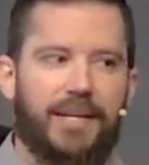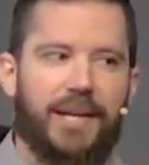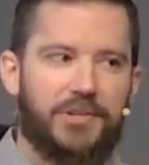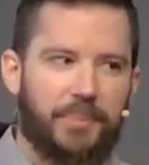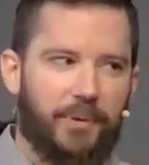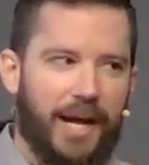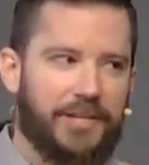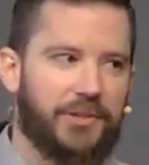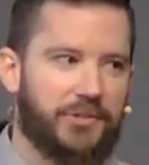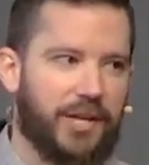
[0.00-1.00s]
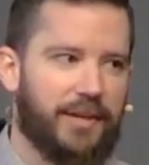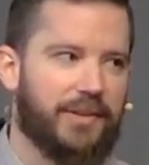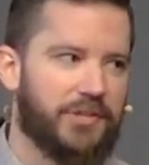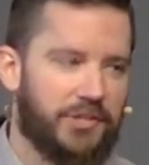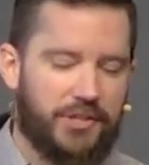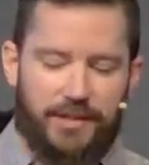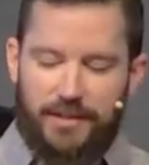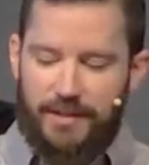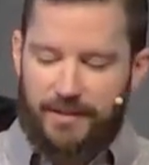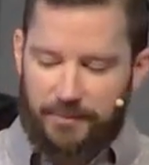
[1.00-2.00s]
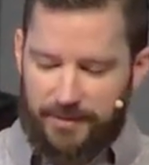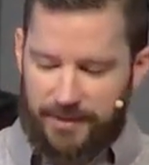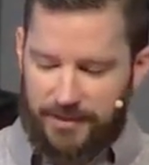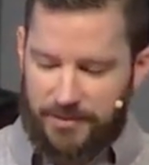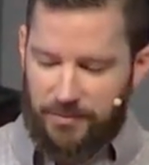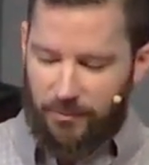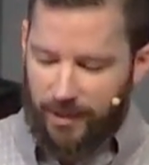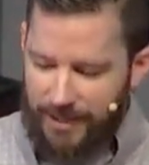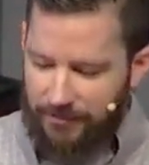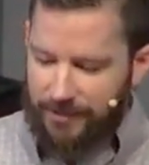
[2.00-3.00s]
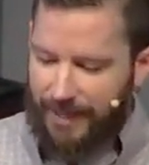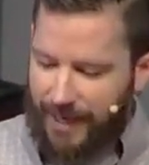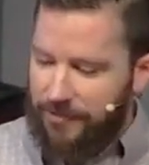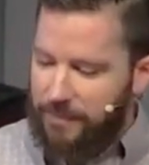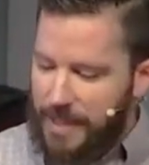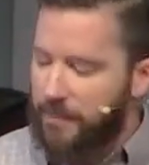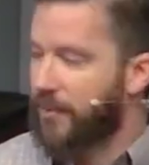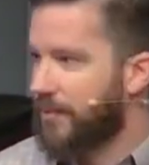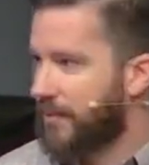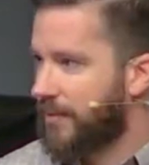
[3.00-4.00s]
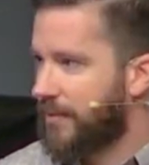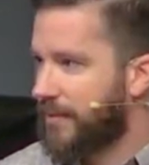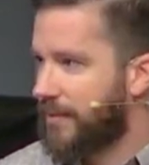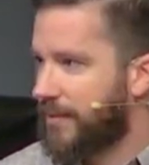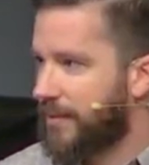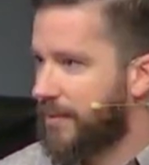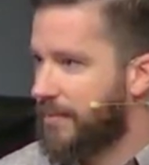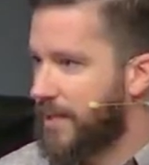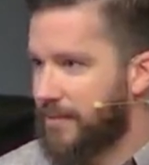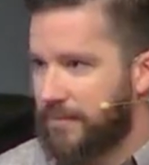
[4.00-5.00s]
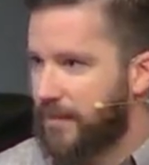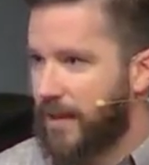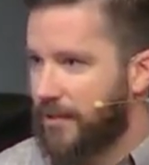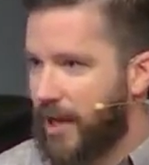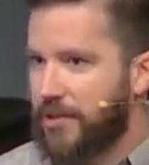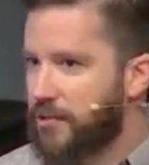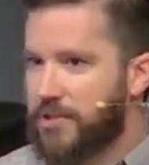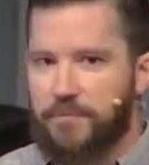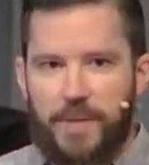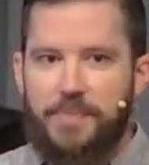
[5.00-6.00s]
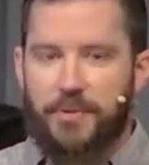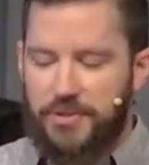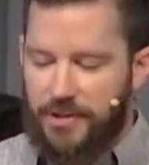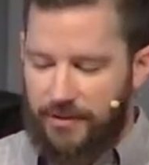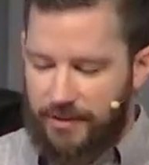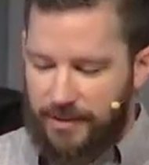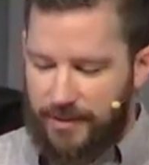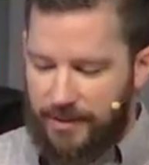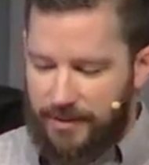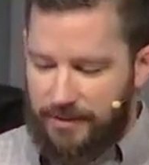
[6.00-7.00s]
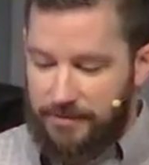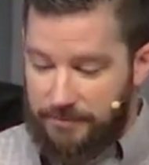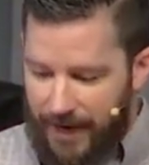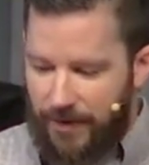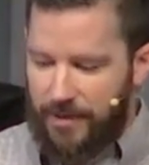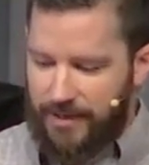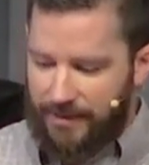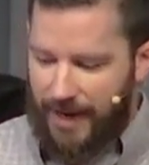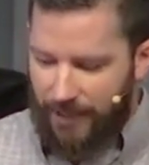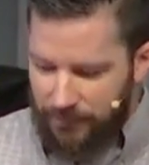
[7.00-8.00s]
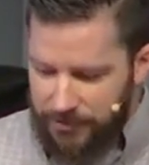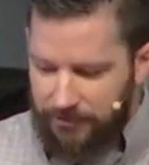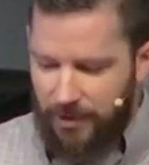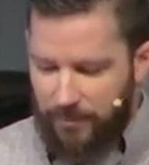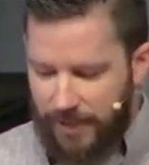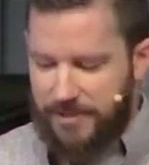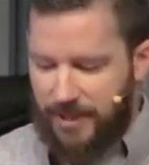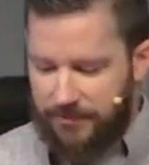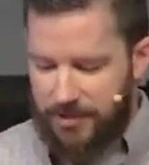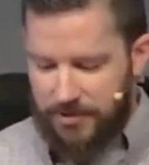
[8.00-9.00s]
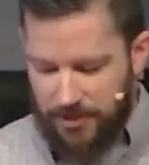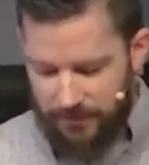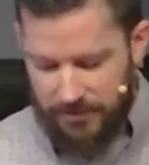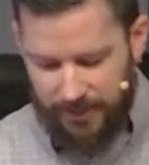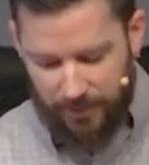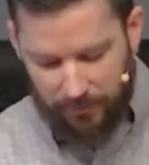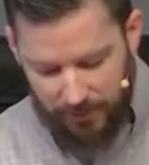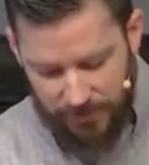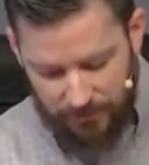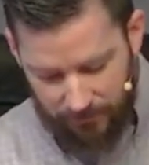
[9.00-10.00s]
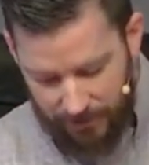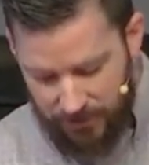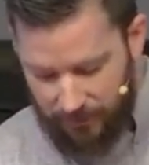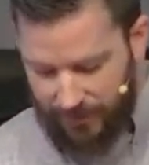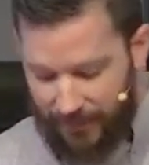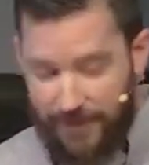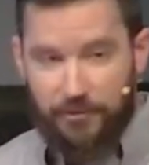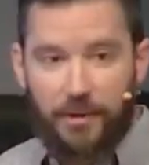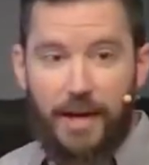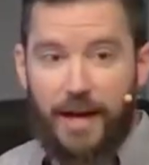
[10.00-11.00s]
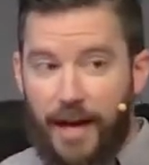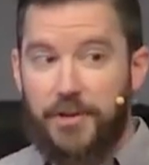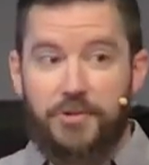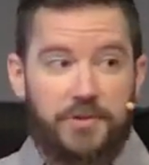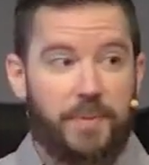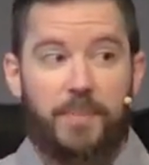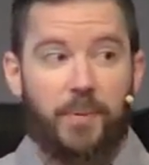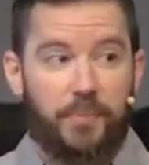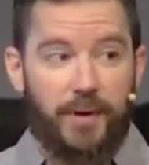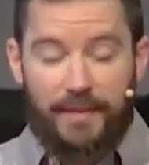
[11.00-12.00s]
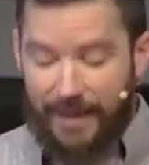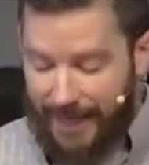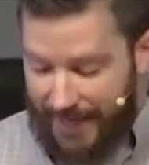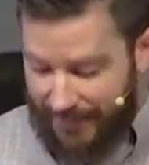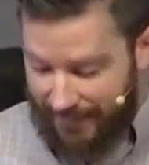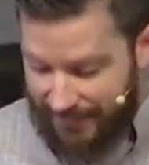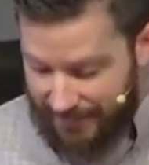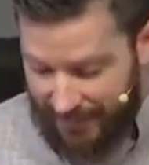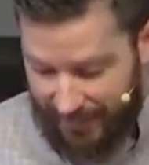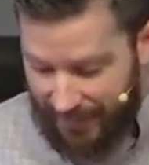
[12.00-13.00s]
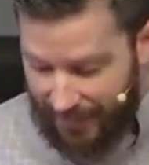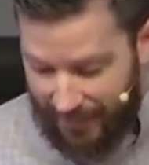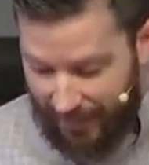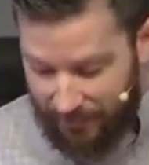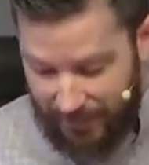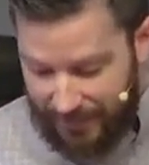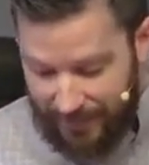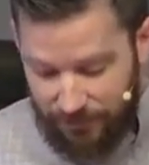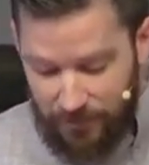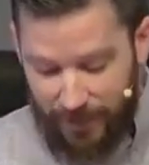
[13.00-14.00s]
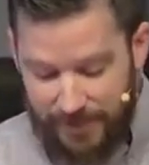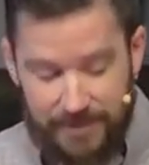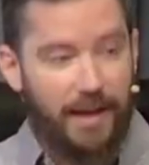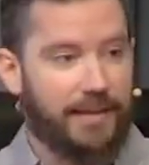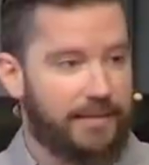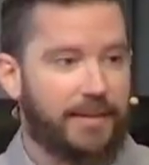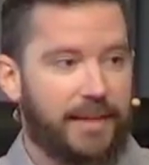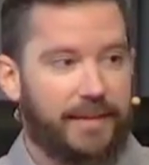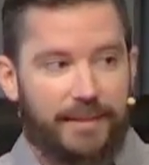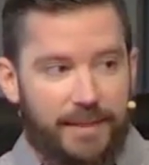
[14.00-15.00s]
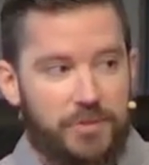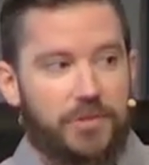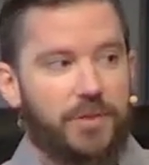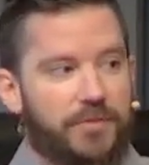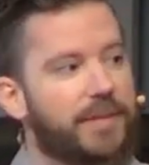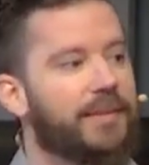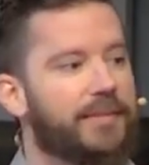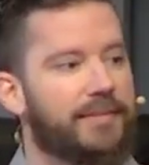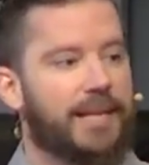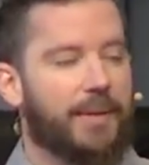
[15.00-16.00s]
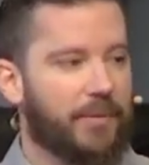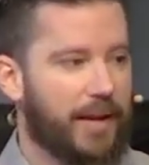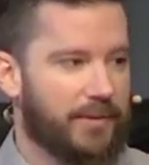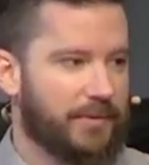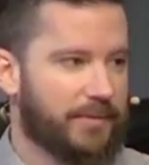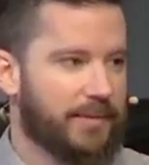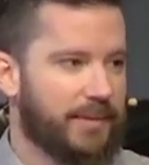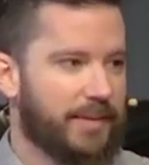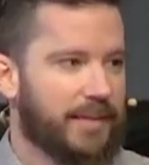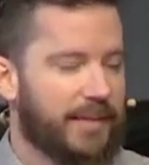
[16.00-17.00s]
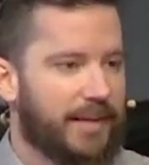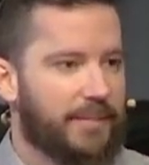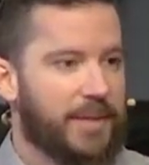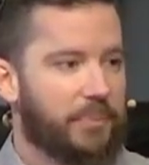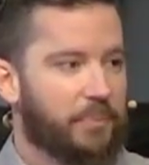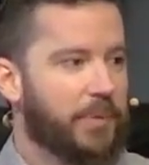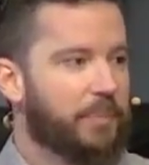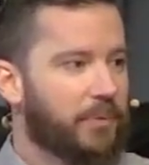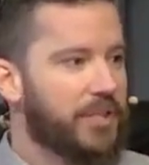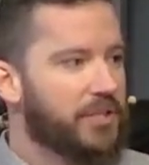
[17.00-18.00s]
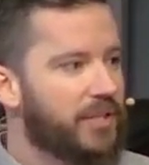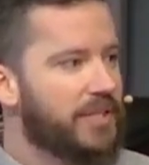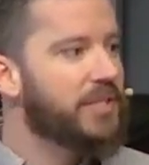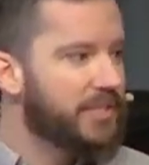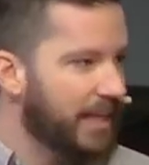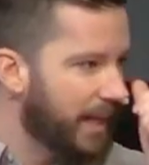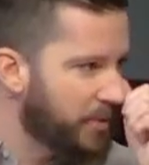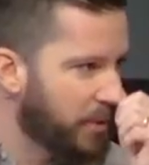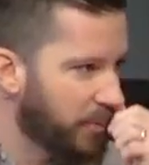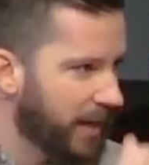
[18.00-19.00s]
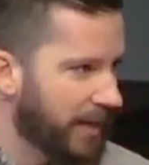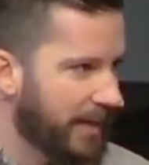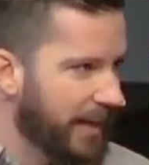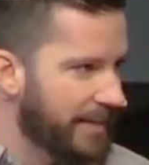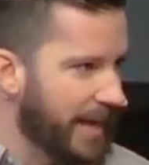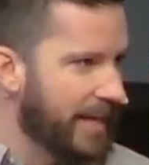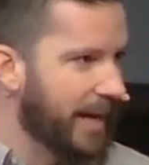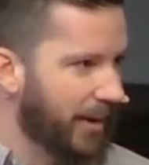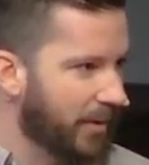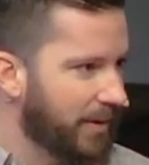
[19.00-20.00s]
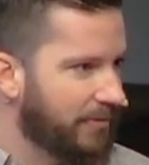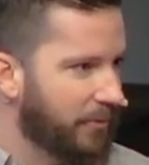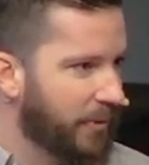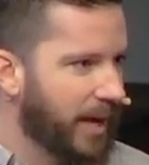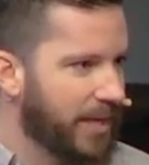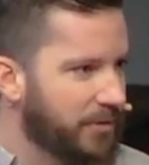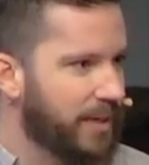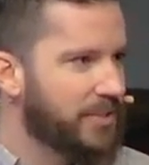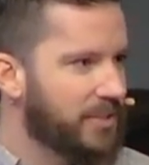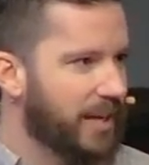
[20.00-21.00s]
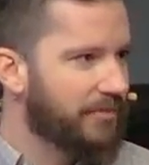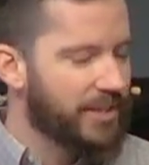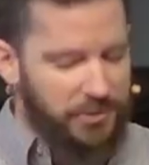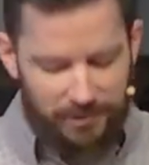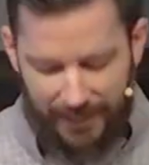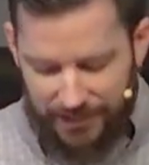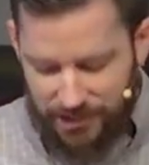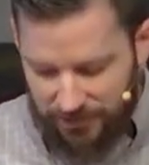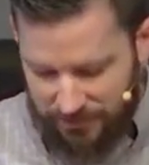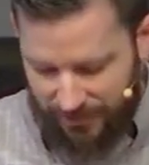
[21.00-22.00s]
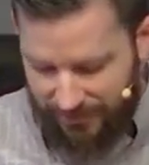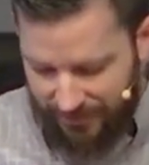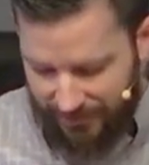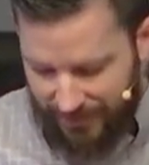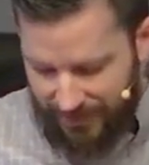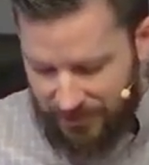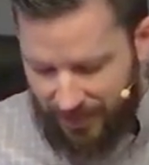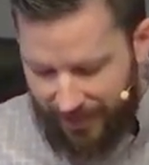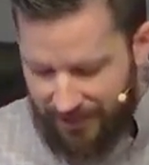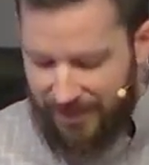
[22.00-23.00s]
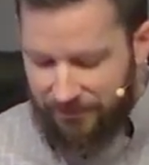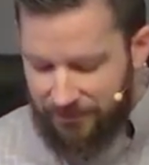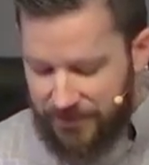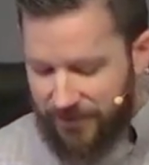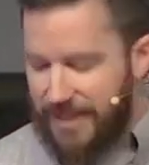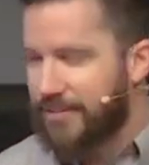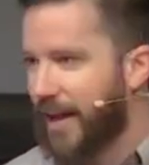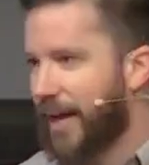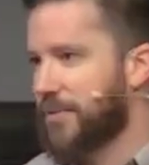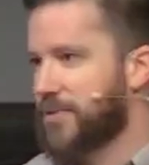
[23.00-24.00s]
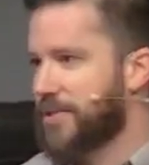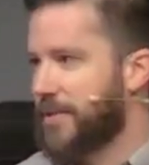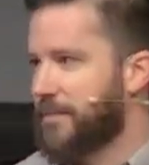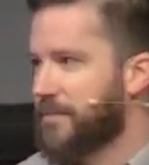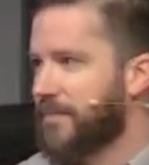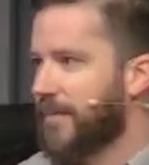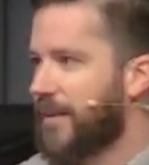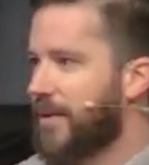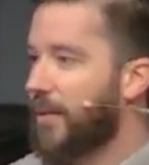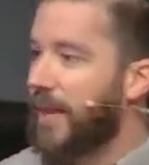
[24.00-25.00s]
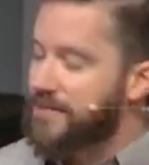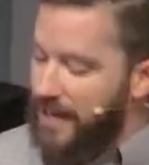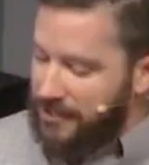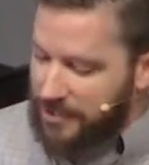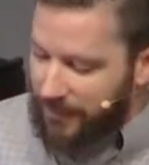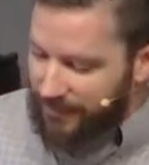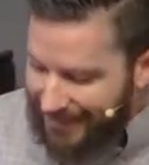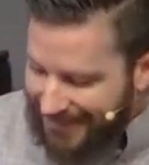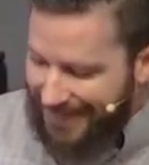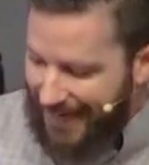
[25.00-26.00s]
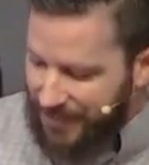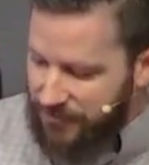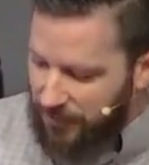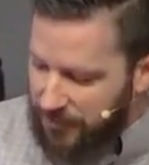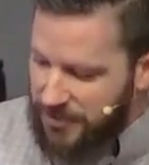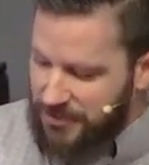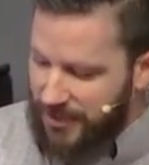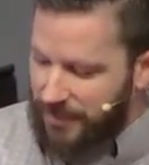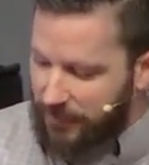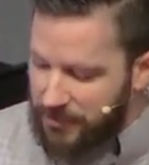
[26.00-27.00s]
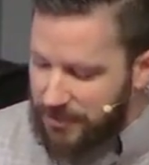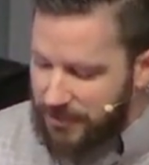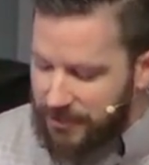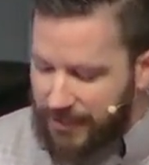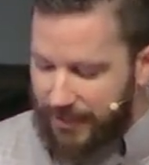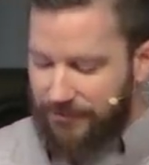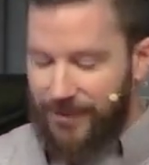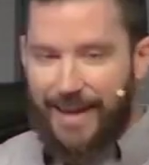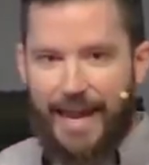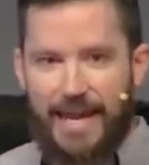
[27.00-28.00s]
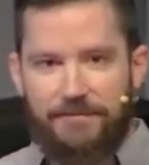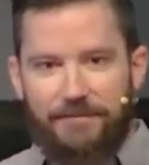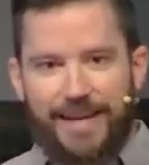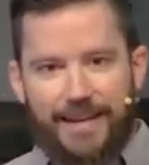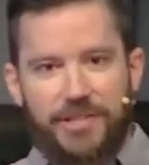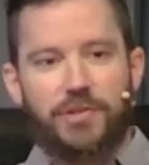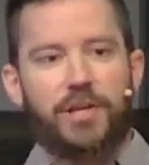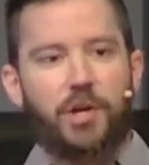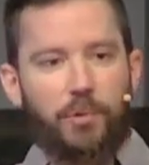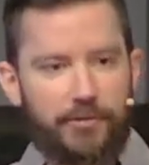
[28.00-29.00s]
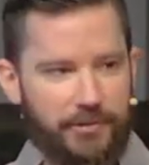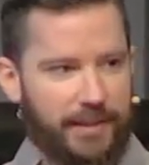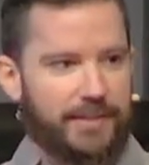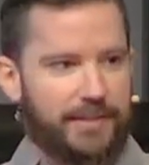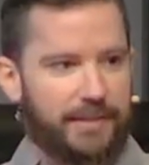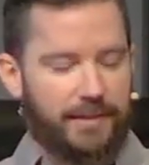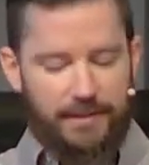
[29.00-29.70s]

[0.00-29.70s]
Now, here's a practical challenge with this. What if a lot of people, I mean, hundreds of people, start vowing, I will devote myself to your service like a priest for the rest of my life. Or hundreds of people pray like Hannah and say, I'm going to give you my son and let him serve in the tabernacle. I mean, the, the, priesthood isn't set up to run a daycare for hundreds of Israelite children. So, how do they fulfill these vows? Well, that's actually what this text focuses on. A person could give a financial equivalent